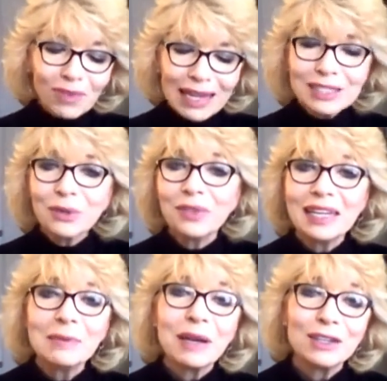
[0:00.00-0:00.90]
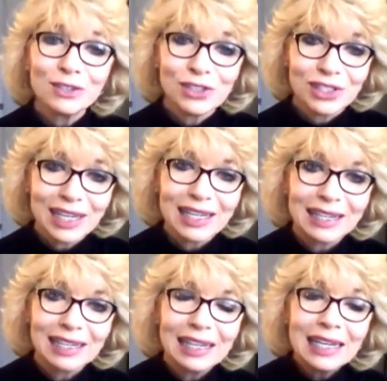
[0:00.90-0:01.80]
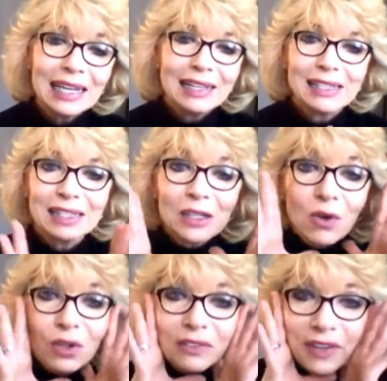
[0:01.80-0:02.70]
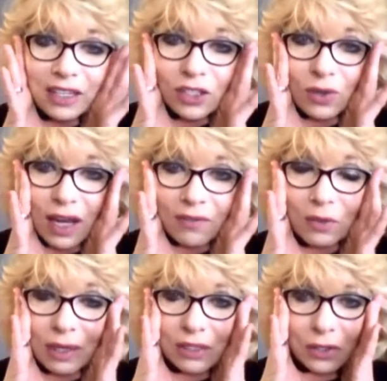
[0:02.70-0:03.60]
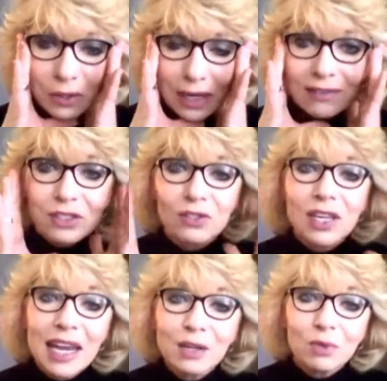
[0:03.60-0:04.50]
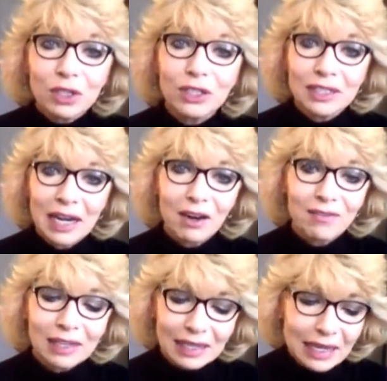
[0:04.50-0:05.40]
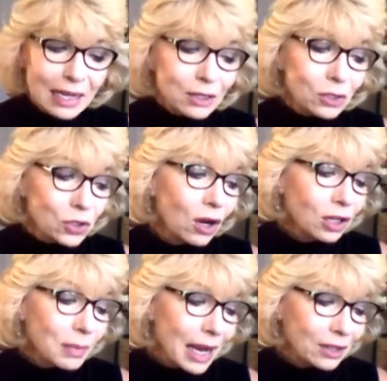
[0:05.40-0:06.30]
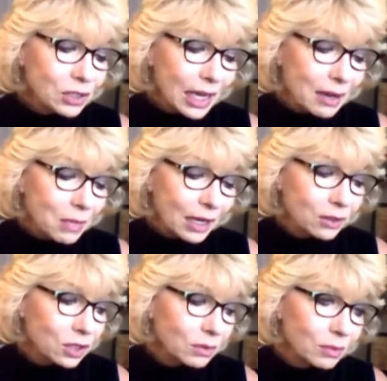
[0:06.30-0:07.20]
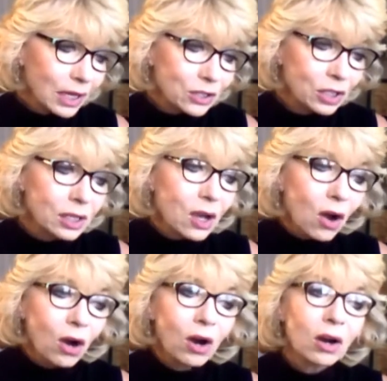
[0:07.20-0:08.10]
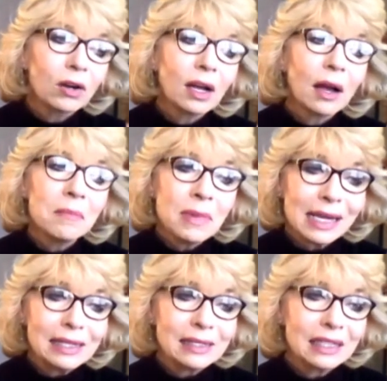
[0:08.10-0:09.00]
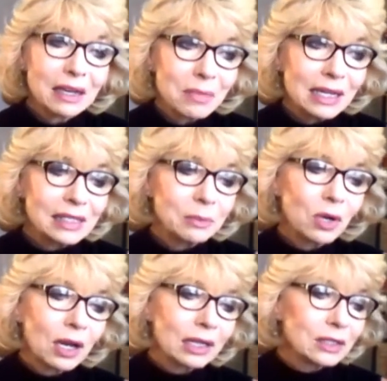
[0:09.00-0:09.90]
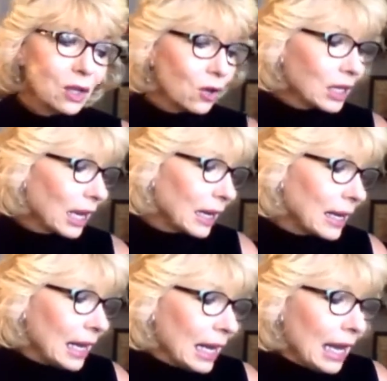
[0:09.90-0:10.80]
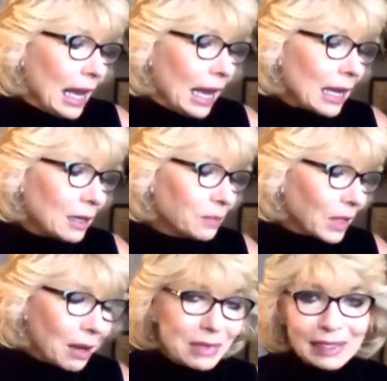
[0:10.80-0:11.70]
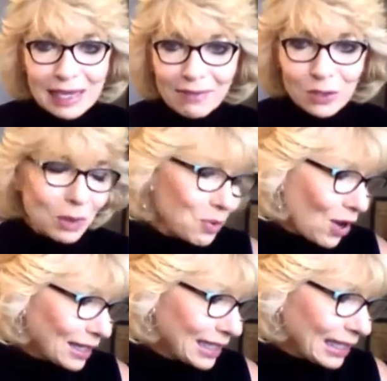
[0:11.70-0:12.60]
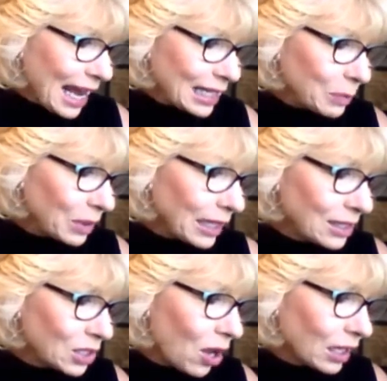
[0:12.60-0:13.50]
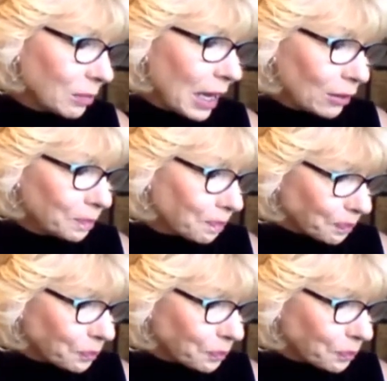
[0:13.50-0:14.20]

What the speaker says: And so think about your skin. This is the only face you have the rest of your life, so take really good care of it. So charcoal mask and microdermabrasion are amazing, amazing products. Okay, I'm going to save this one product to last, but let's talk about